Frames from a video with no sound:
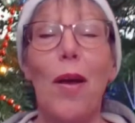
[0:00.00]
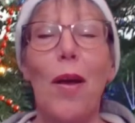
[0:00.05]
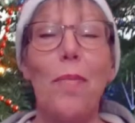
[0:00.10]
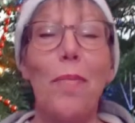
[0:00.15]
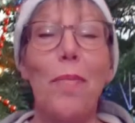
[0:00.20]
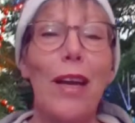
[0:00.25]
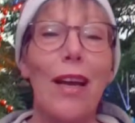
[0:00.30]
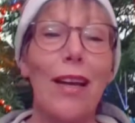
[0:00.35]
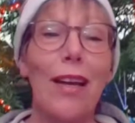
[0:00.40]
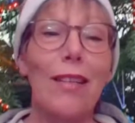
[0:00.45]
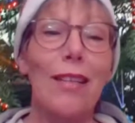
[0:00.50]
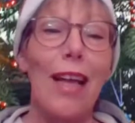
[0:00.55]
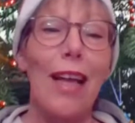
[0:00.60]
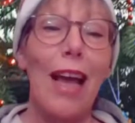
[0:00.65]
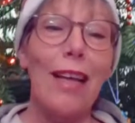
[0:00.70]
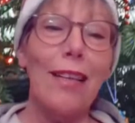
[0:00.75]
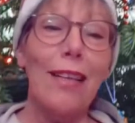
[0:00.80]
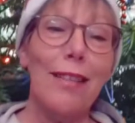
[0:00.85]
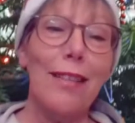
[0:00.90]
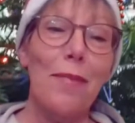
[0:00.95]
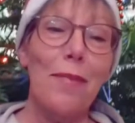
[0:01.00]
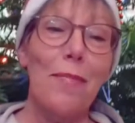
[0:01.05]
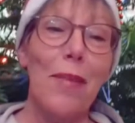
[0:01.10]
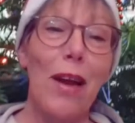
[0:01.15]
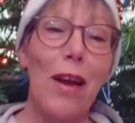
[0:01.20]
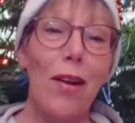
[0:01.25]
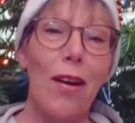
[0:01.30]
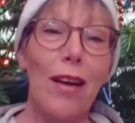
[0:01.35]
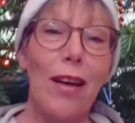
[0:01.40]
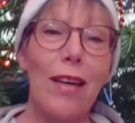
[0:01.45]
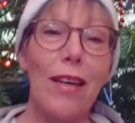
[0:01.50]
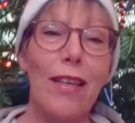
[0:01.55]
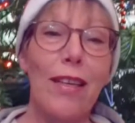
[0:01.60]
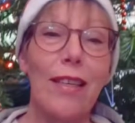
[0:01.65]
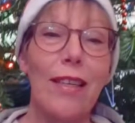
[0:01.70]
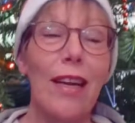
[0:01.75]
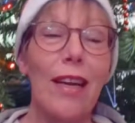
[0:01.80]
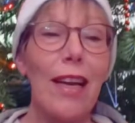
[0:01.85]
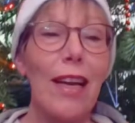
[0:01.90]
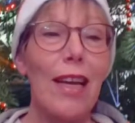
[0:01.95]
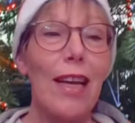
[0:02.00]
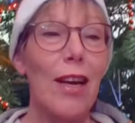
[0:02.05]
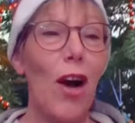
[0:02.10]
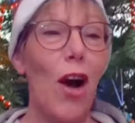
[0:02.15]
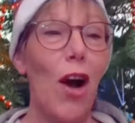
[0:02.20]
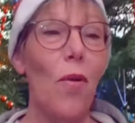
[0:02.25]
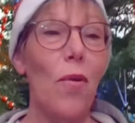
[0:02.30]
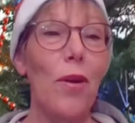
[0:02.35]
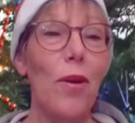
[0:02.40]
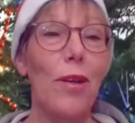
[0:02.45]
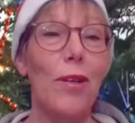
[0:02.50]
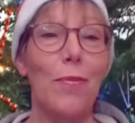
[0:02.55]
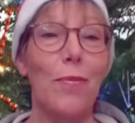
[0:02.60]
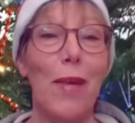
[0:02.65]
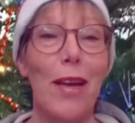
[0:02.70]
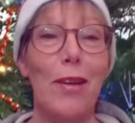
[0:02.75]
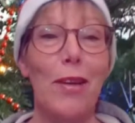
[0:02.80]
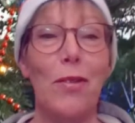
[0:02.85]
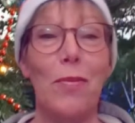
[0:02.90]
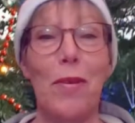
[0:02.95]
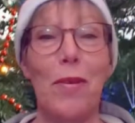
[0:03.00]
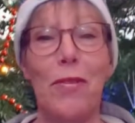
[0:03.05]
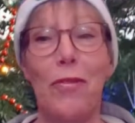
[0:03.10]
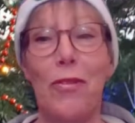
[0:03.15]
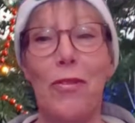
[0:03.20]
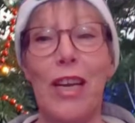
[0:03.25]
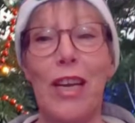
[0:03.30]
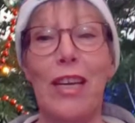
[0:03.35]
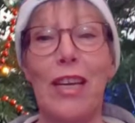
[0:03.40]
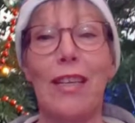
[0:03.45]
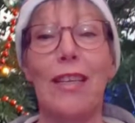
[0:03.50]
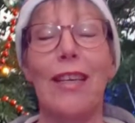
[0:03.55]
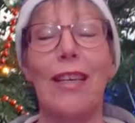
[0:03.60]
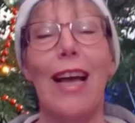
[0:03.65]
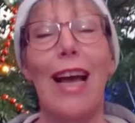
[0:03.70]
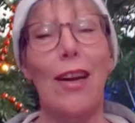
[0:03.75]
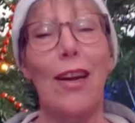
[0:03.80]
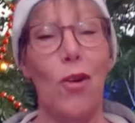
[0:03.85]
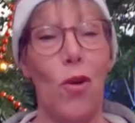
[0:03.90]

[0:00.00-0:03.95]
because as an American, it always makes me feel at